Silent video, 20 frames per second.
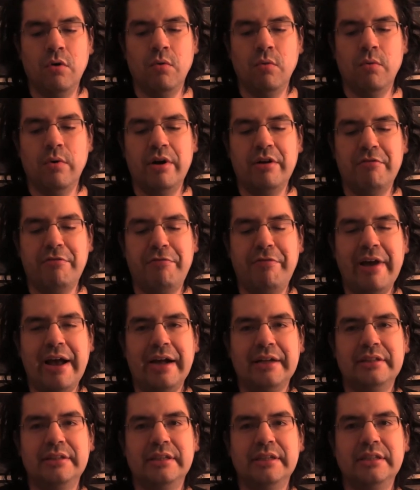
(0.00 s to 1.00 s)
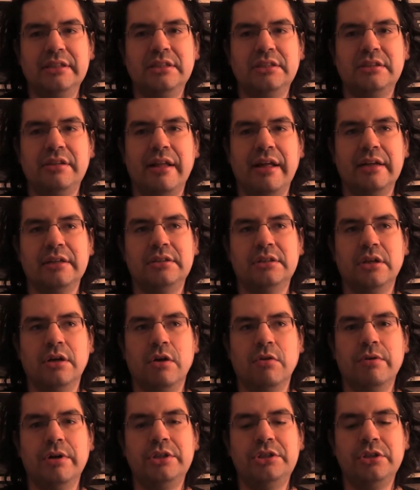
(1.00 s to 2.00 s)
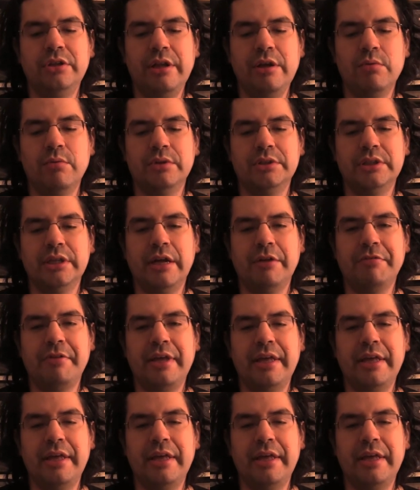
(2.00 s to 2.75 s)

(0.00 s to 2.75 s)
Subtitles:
One fact is that originally wanted to have